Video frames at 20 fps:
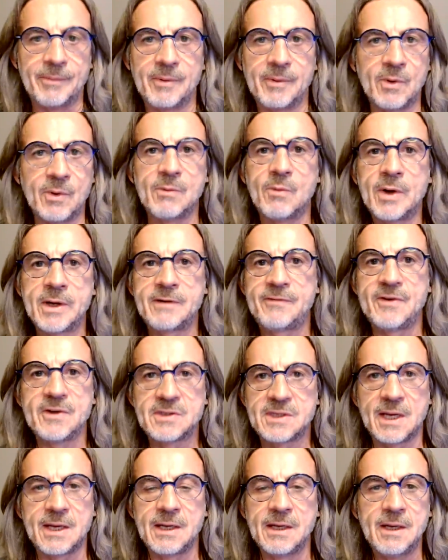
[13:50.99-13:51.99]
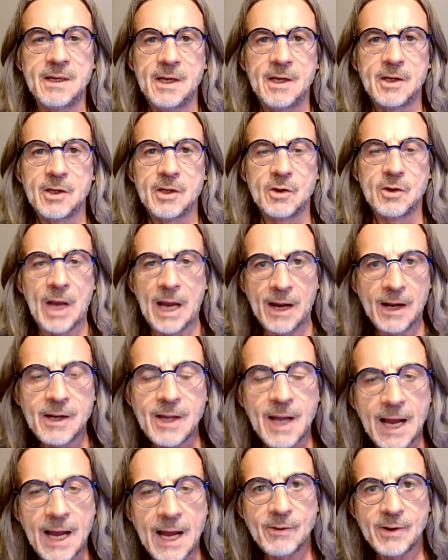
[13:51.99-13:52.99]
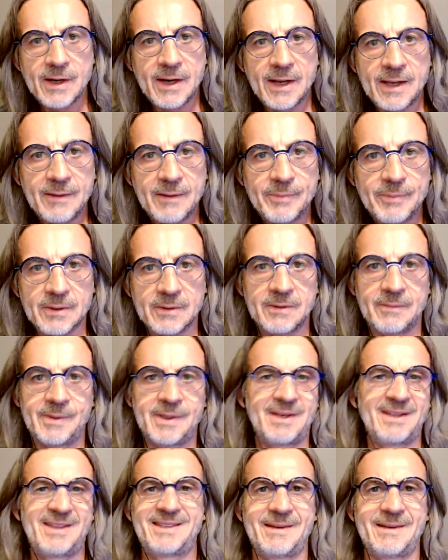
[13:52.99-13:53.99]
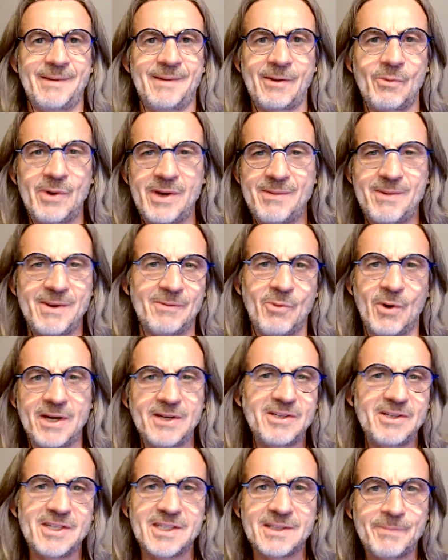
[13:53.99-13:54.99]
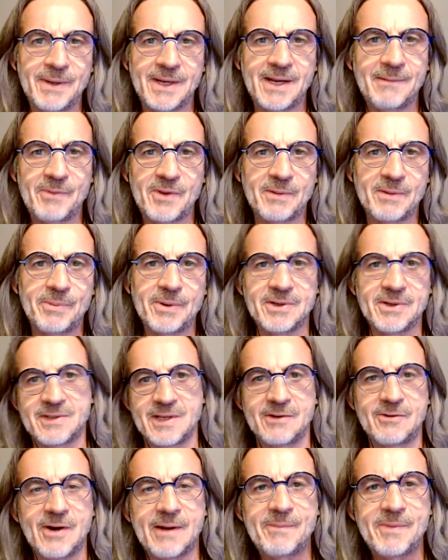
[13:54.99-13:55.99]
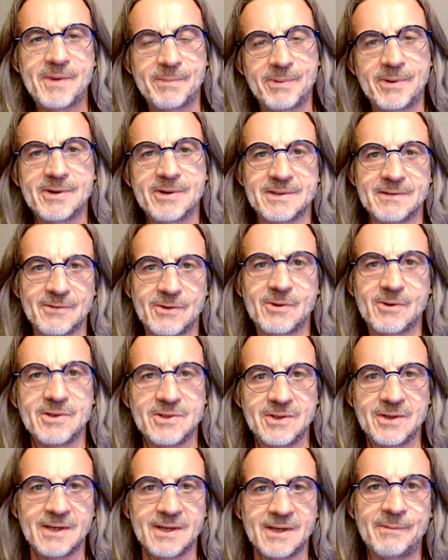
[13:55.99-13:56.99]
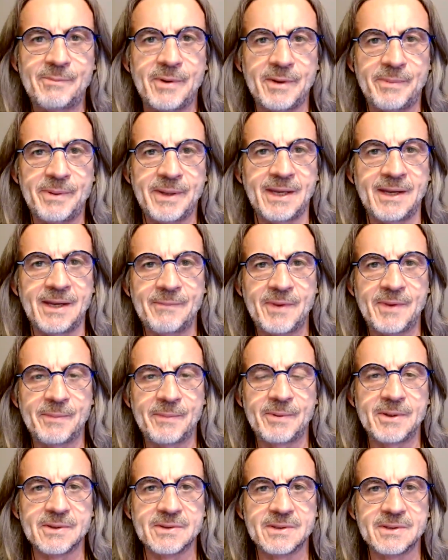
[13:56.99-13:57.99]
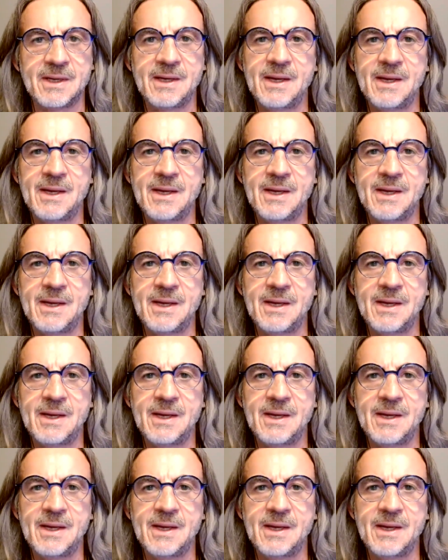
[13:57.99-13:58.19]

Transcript: Well, what if you say, how could I help you? I mean, it's like, what do you mean? Why don't you just pick up their purse? They dropped their purse. Of course, you can help by picking up the purse.